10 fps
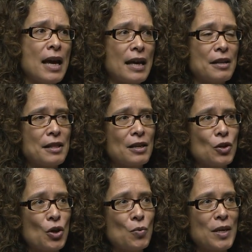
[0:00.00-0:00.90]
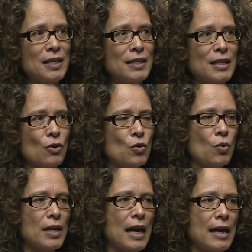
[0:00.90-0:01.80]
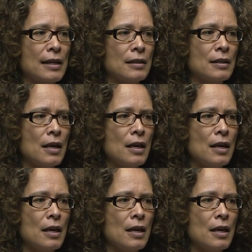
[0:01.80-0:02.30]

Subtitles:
and I think we can see on the one hand